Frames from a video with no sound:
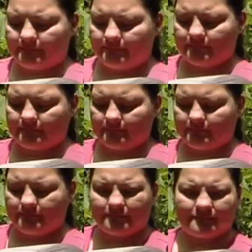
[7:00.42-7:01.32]
the
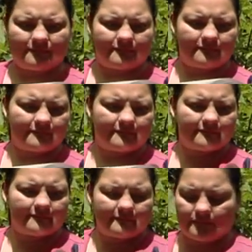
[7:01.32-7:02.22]
mapping can be
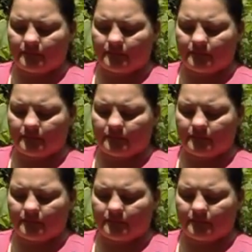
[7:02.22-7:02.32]
used